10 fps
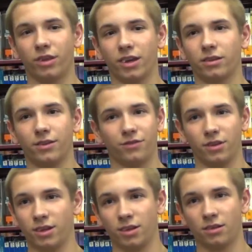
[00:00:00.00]
think
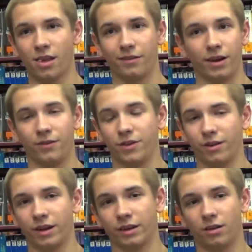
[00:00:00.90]
differently, and if they're
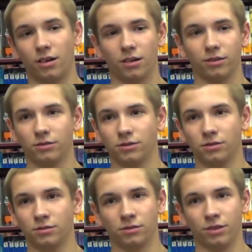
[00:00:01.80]
getting called,
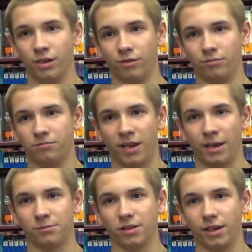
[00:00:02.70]
you know,
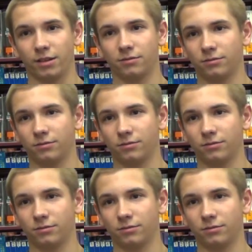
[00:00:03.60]
names like,